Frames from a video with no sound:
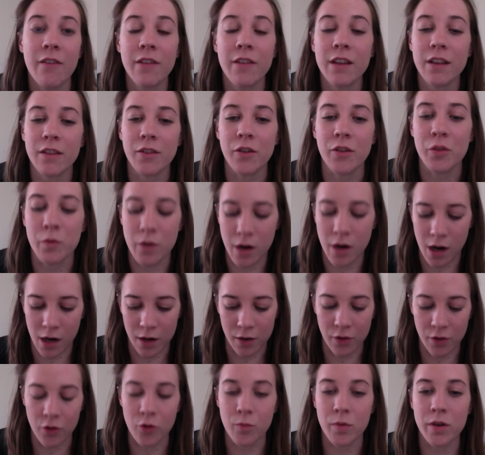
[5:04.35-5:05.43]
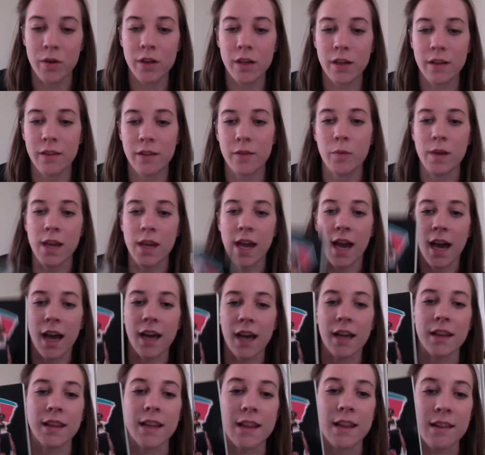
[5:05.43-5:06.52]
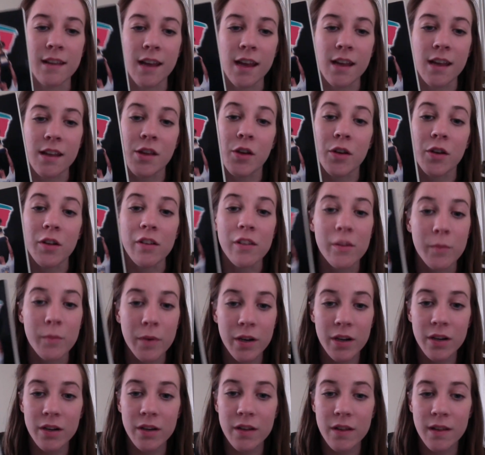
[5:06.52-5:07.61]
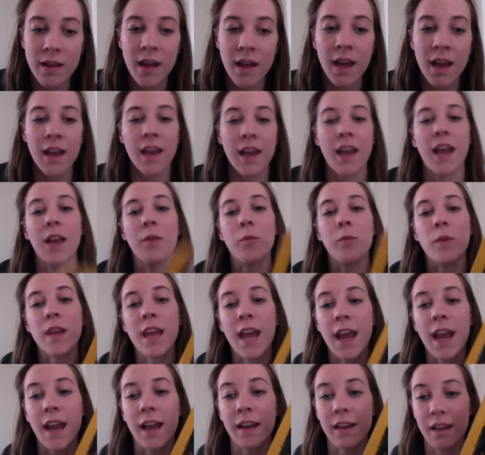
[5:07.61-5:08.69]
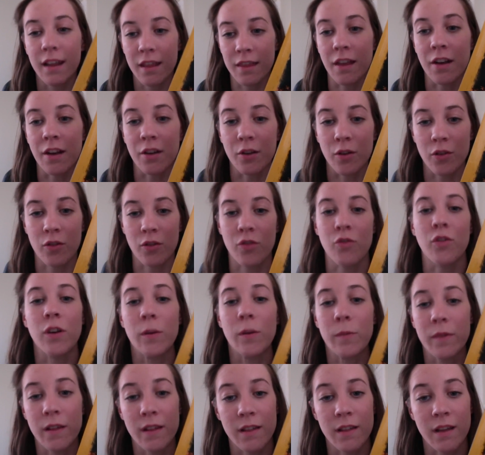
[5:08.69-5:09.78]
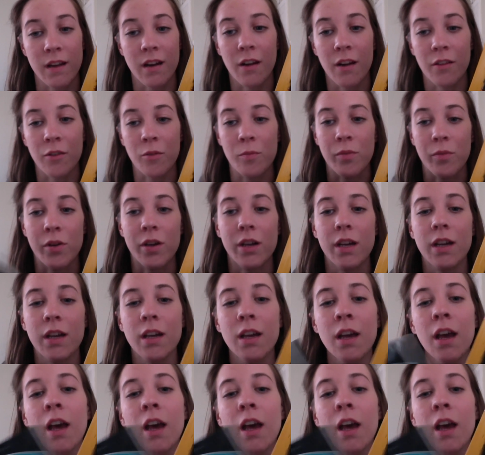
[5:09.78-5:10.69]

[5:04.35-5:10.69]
it. Those were our two books. We had the San Antonio Spurs and we had Thunderstorms as our other book.